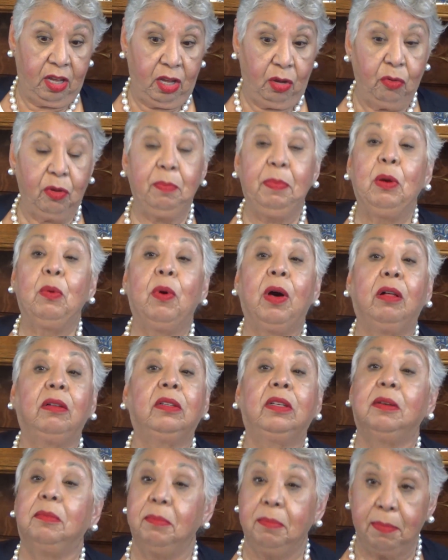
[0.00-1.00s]
would be
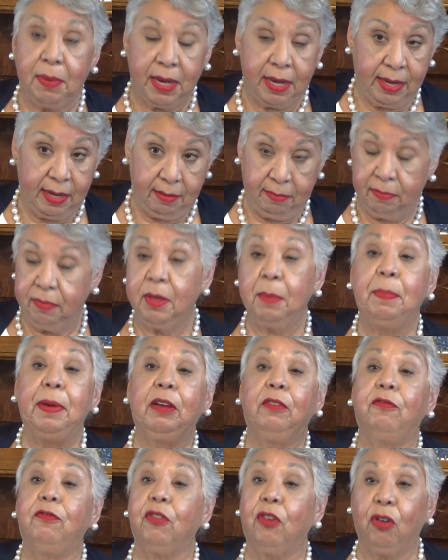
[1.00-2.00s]
welcomed by the
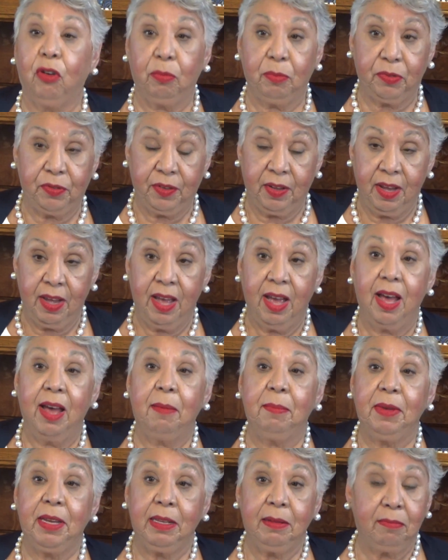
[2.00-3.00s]
big firms.
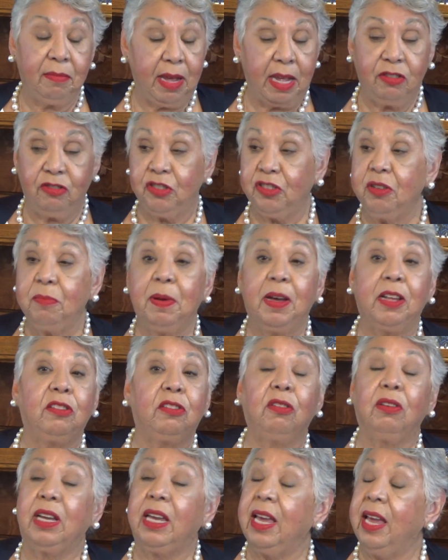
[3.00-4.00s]
I mean, it just about
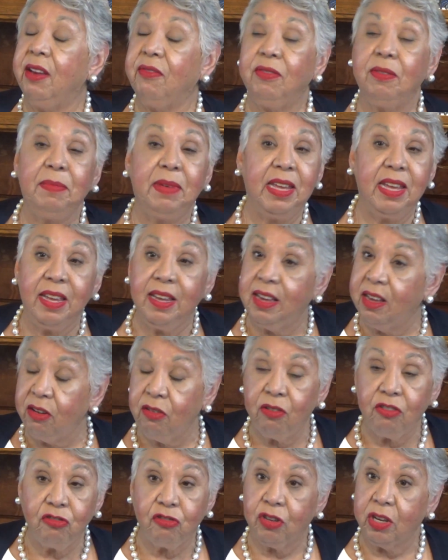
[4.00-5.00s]
every
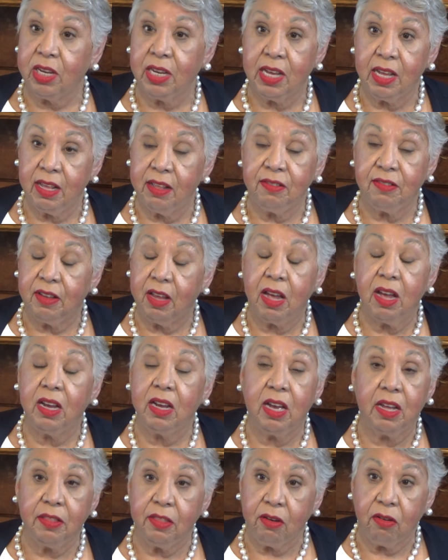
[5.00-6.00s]
Mexicano
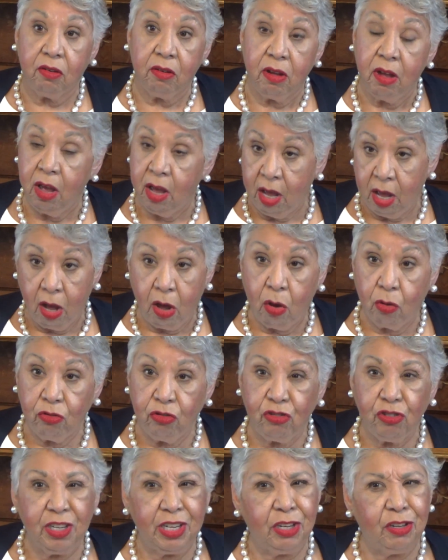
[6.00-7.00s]
hung out their
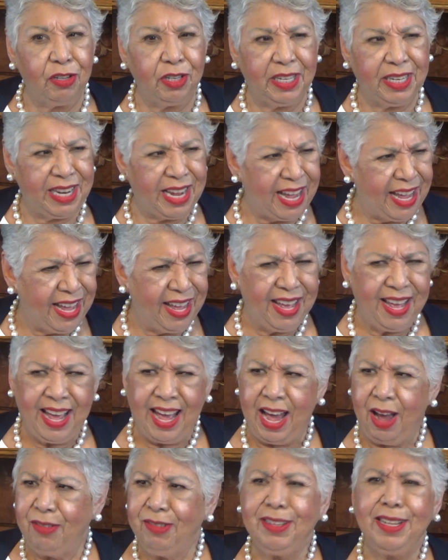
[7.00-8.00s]
own shingle, and
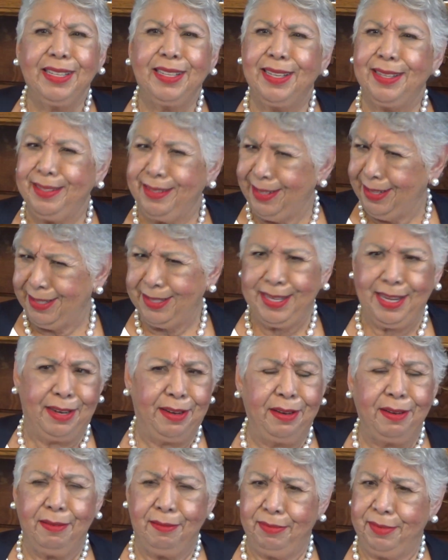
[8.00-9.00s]
I was like I
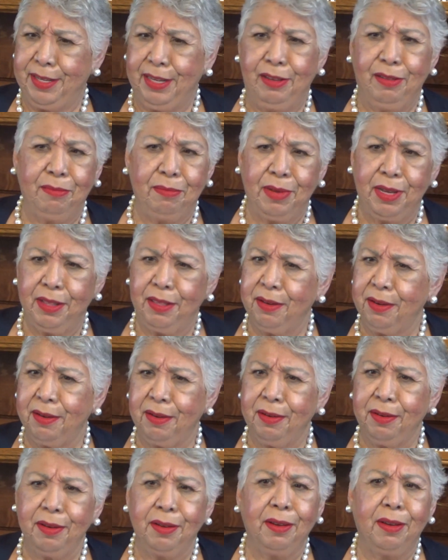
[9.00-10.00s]
said, single
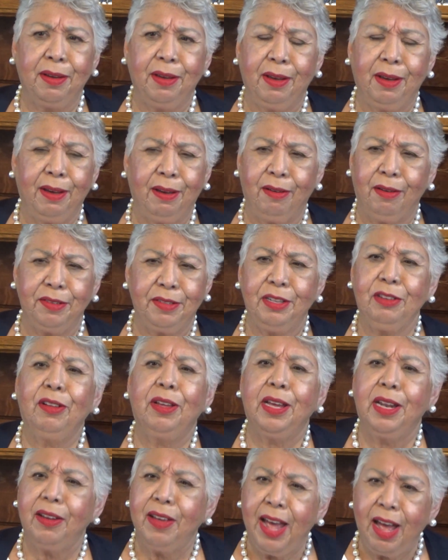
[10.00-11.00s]
mother or
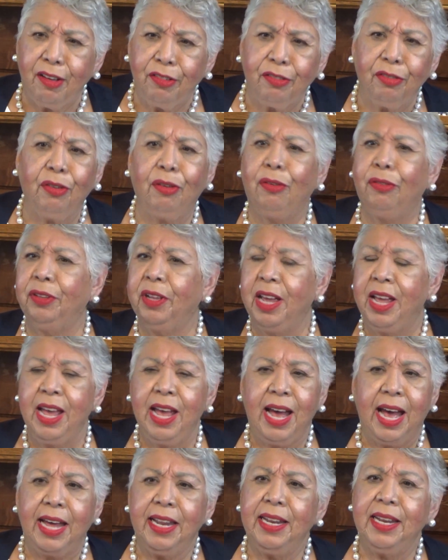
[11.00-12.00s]
single head of household.
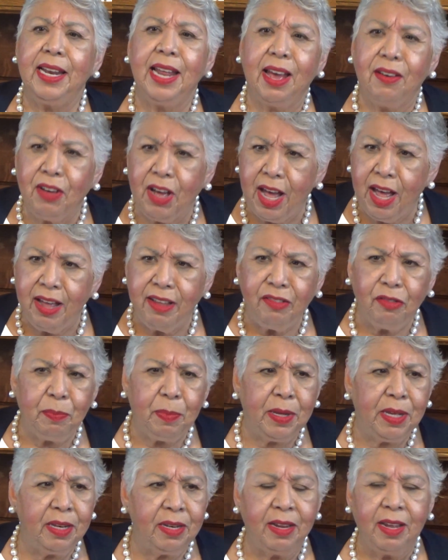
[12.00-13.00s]
I didn't have a
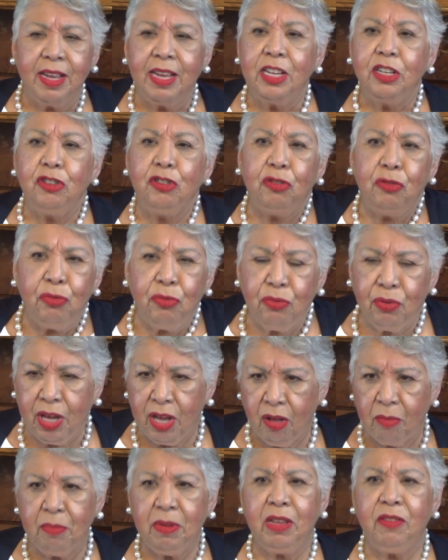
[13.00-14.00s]
husband to
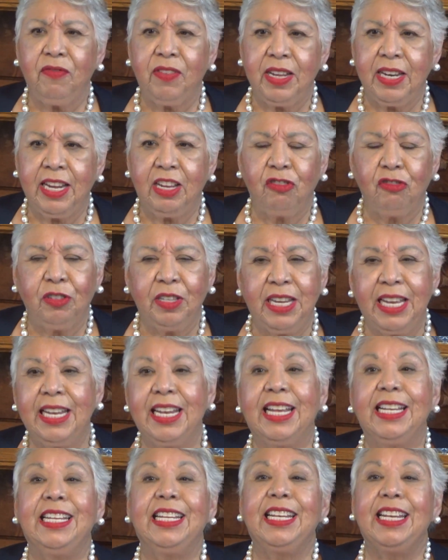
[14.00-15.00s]
help me financially,
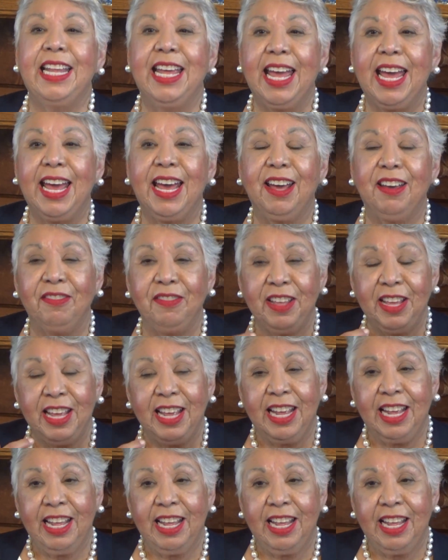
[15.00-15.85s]
and I didn't have